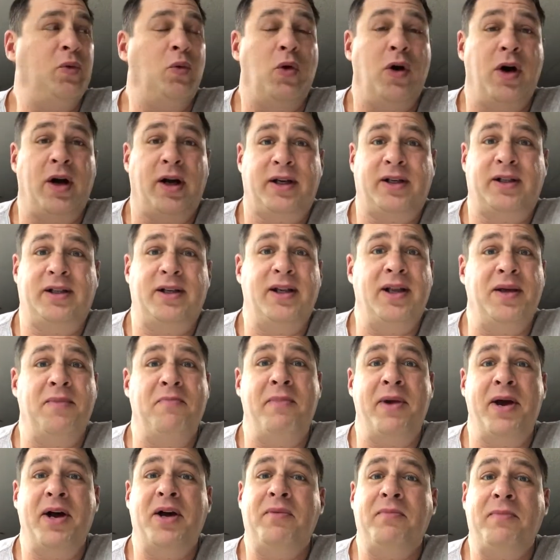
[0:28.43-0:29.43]
walk to the
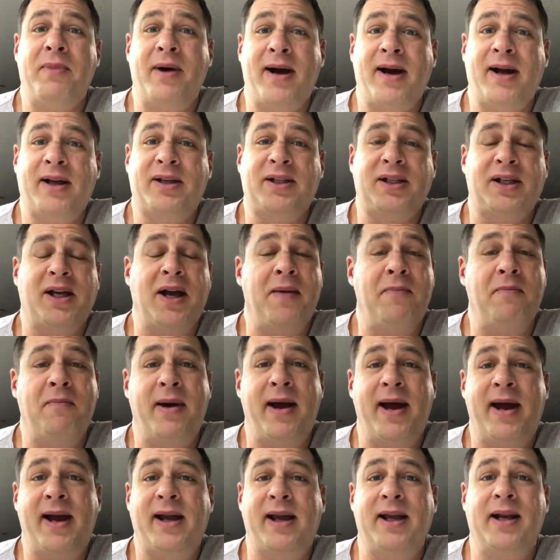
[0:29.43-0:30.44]
mailbox, come
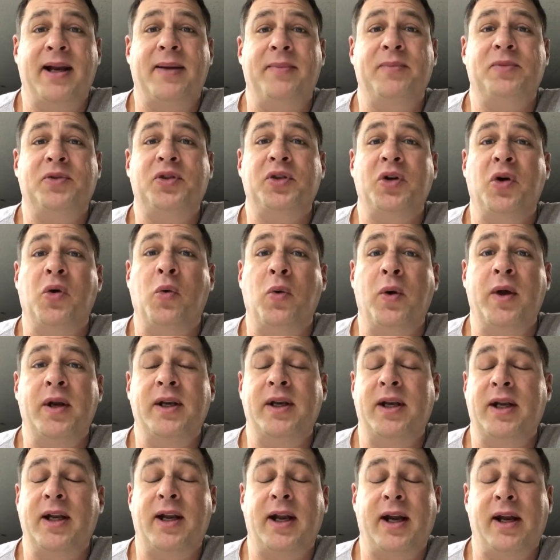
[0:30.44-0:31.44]
back, and I'm so
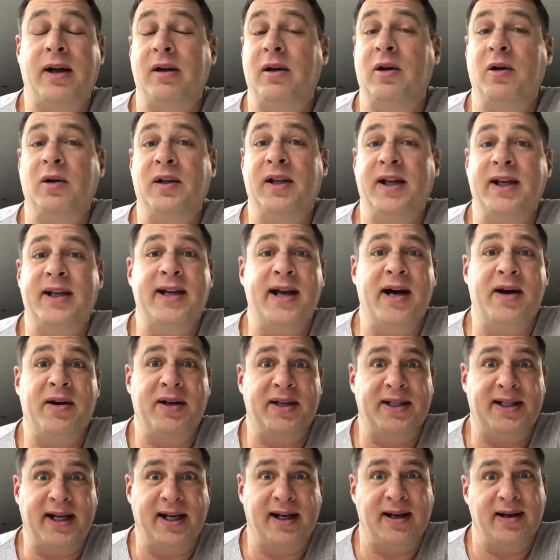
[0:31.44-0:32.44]
winded I go lay down
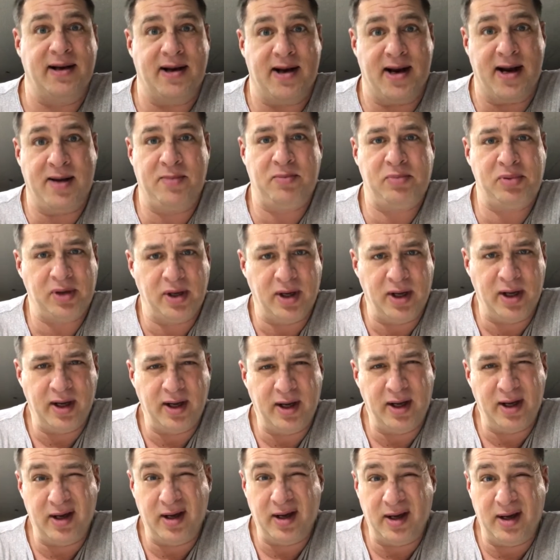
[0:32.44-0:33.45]
and take a nap.
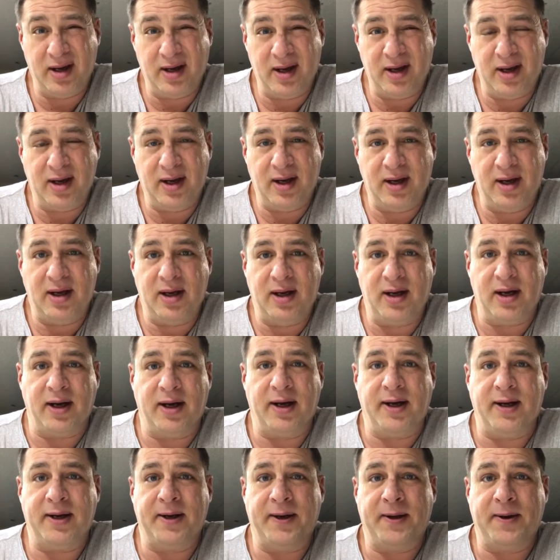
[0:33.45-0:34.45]

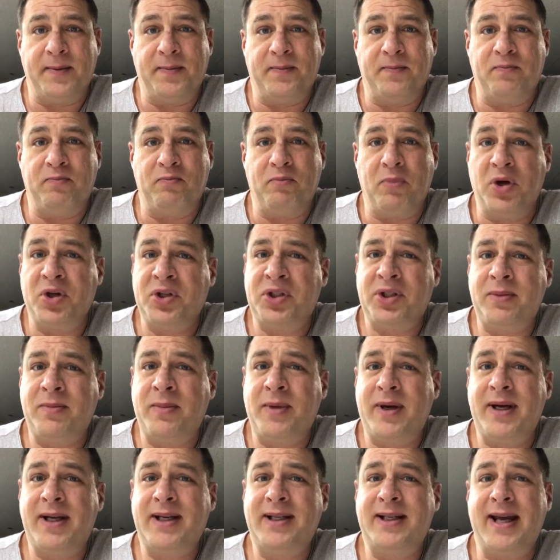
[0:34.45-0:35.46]
Um, most of
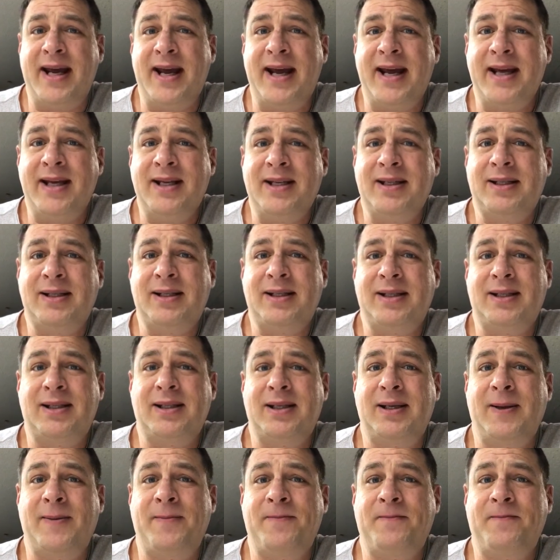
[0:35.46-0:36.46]
my
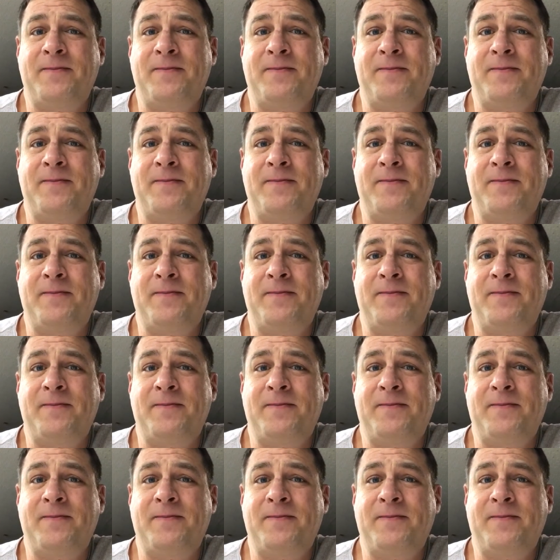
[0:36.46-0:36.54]
day's